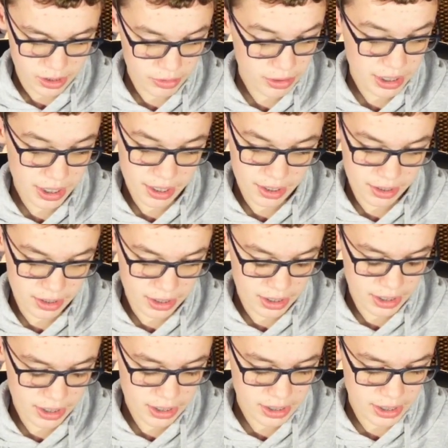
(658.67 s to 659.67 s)
Okay
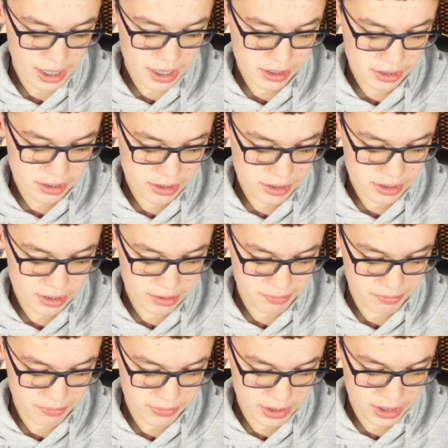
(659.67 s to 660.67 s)
then, that's
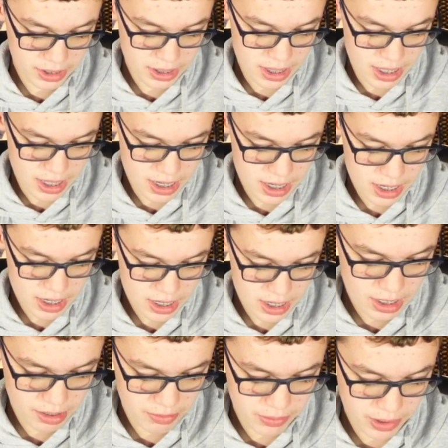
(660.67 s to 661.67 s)
then.
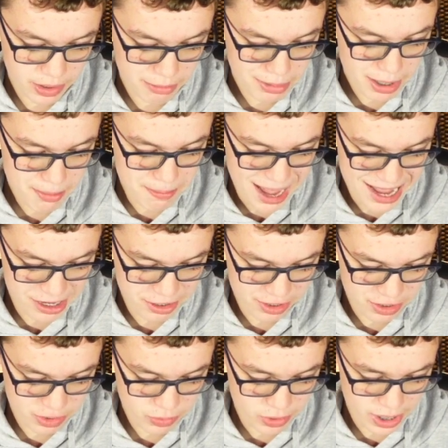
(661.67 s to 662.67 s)
Where are my
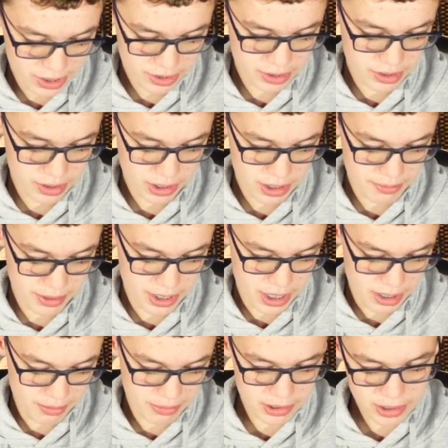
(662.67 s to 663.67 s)
matches? Why is it not coming
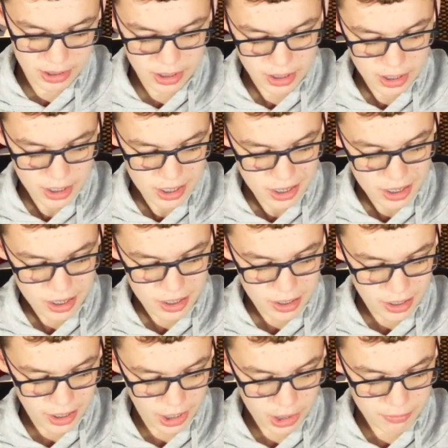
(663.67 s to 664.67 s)
up?
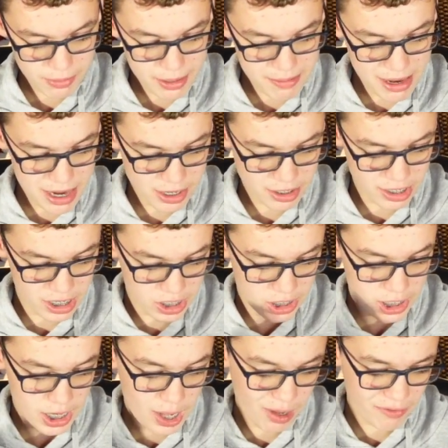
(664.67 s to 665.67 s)
Here's my matches.
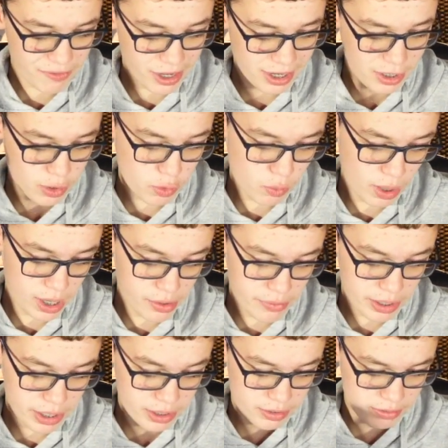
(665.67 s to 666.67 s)
Love,
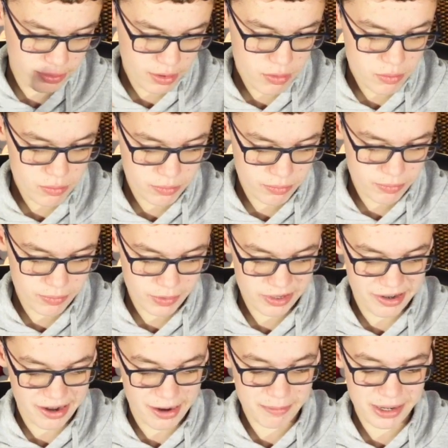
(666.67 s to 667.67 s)
Aquarius. Oh,
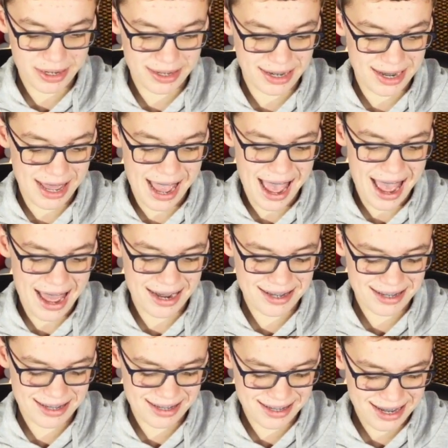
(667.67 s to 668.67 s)
sorry, I'm getting an
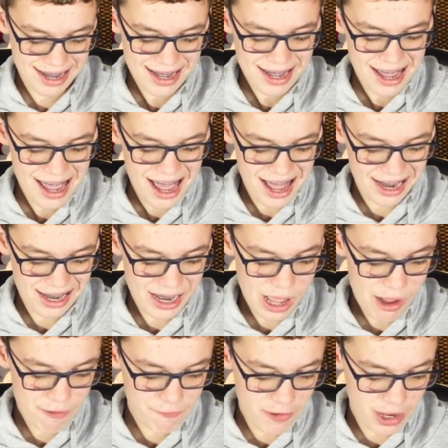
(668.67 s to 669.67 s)
ad.
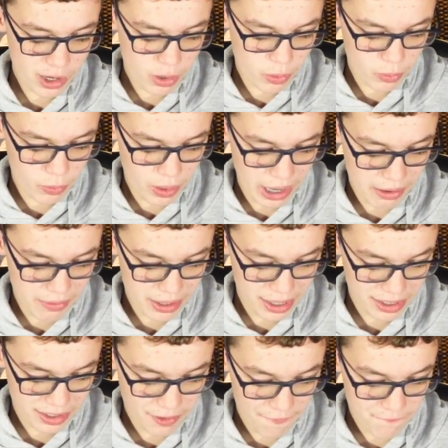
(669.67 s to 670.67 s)
Love,
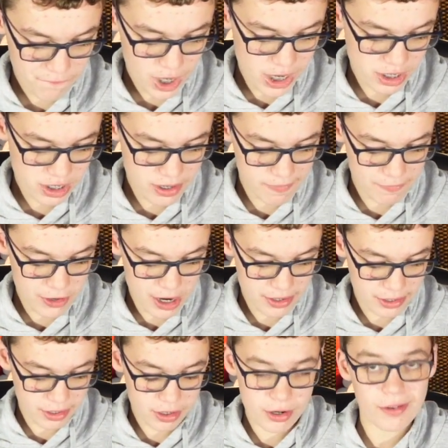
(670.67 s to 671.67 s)
Aquarius, friendship,
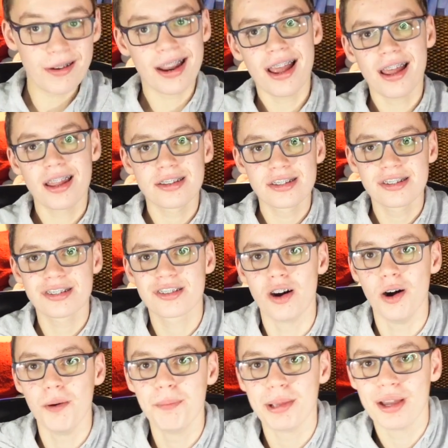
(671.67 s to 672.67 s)
Virgo, career,
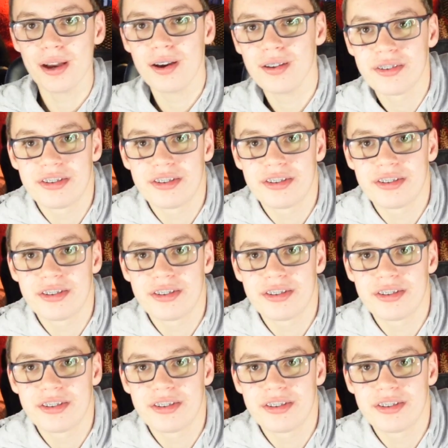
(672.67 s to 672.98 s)
Scorpio.